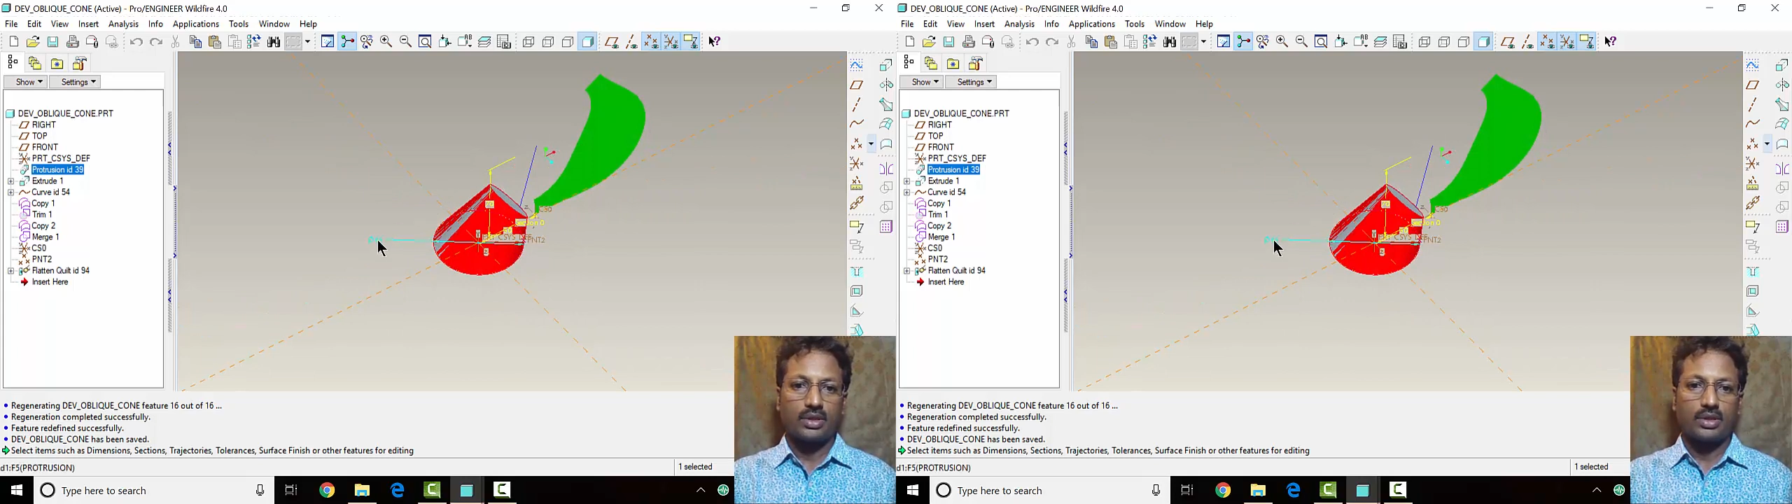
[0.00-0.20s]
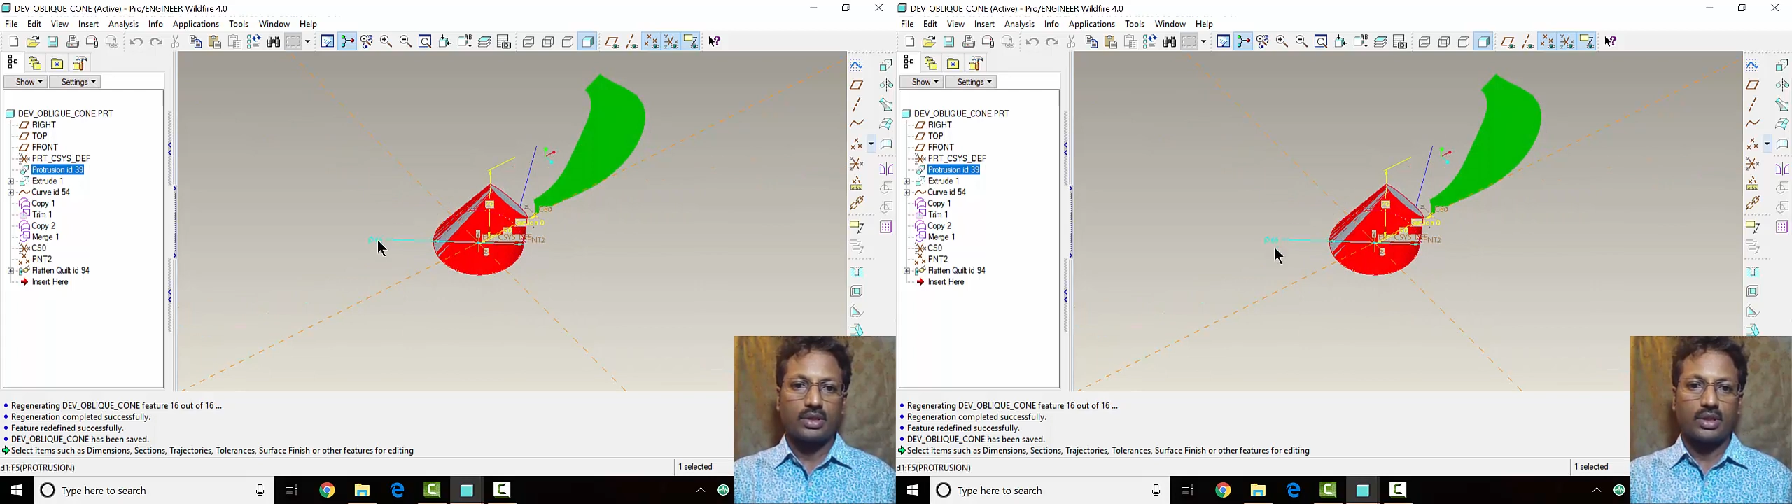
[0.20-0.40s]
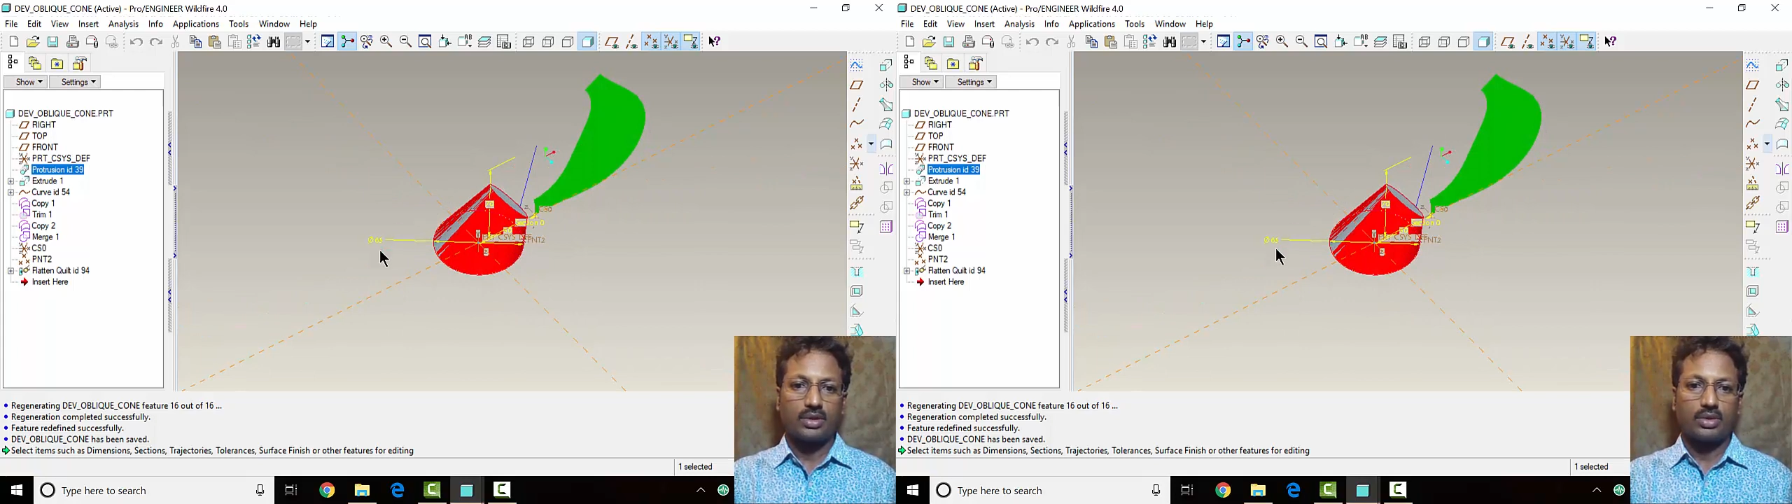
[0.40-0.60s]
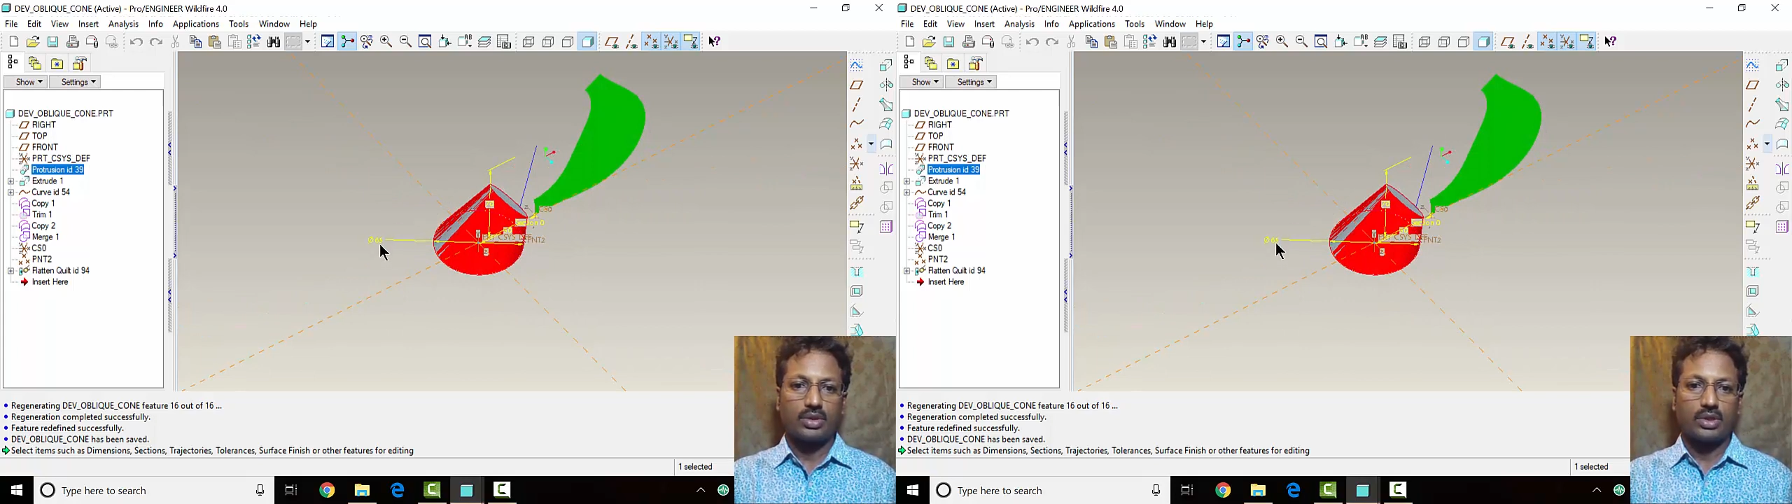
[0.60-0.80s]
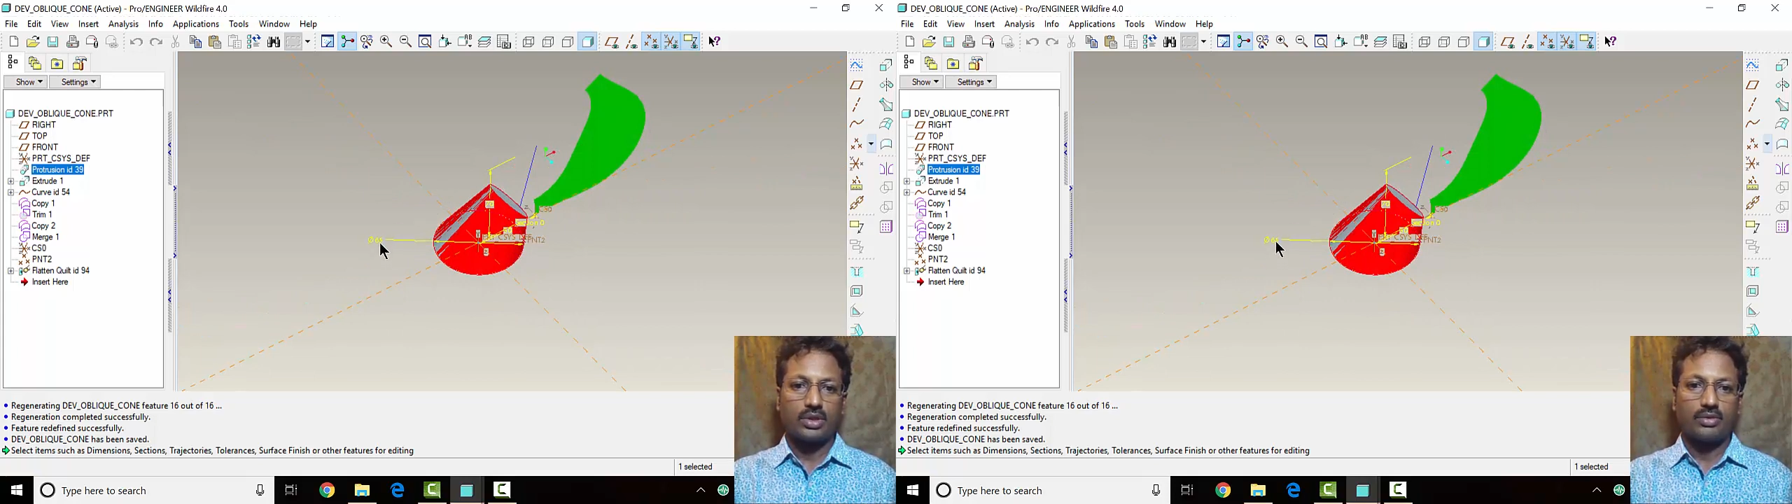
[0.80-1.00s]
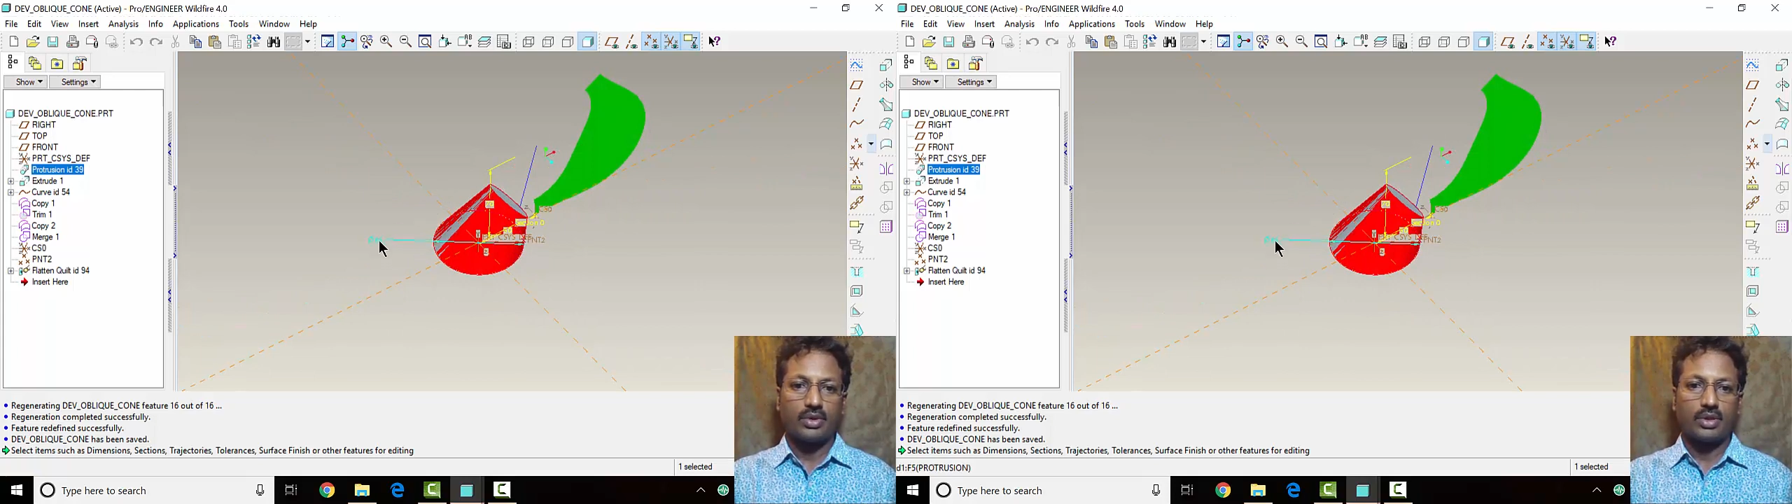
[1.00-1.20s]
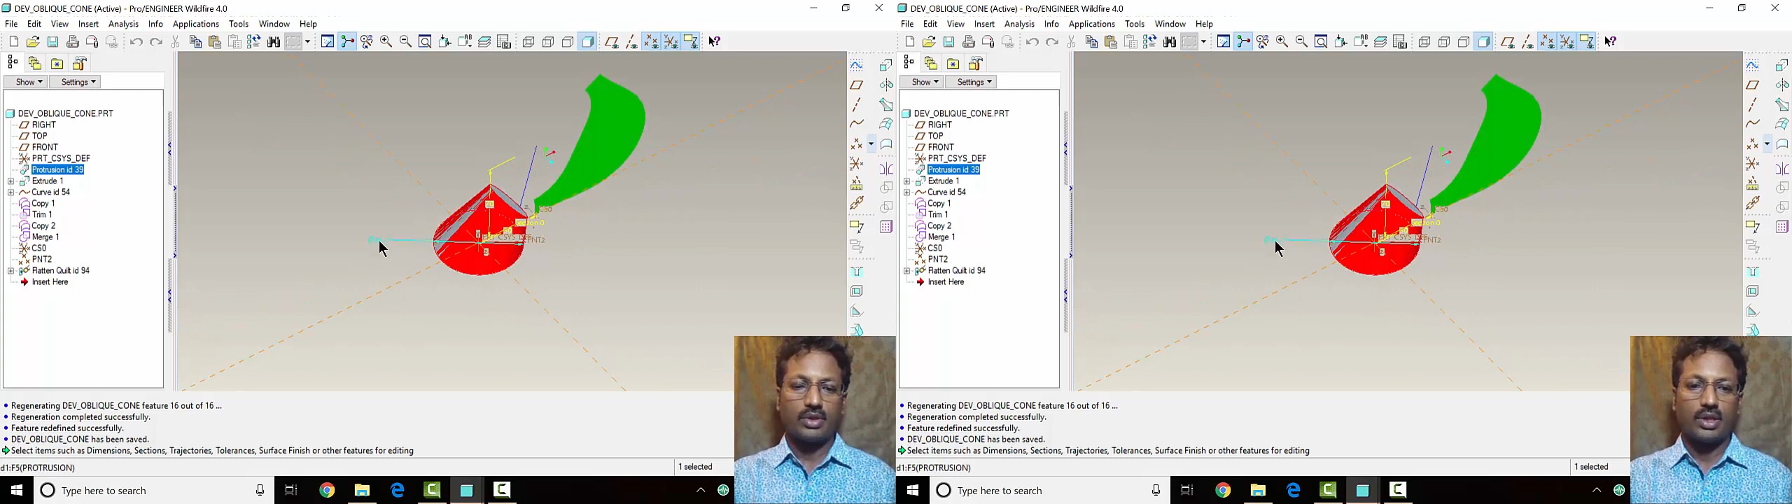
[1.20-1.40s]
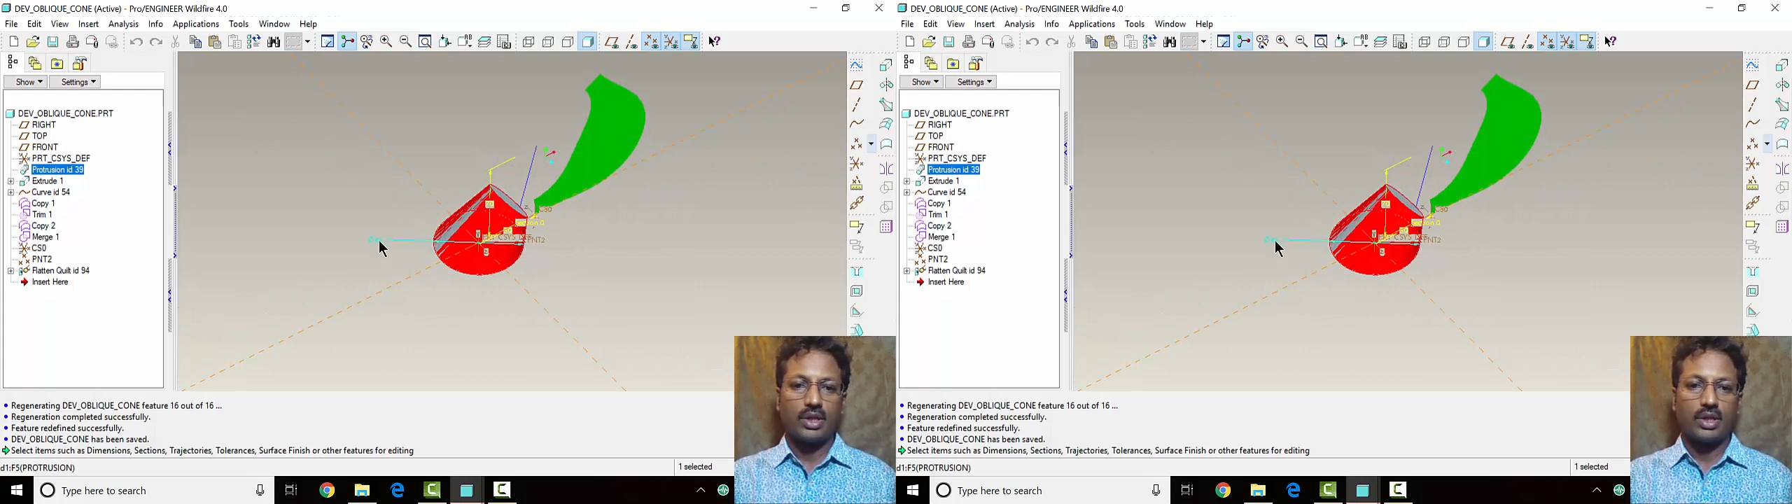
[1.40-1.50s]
this is changed to 65.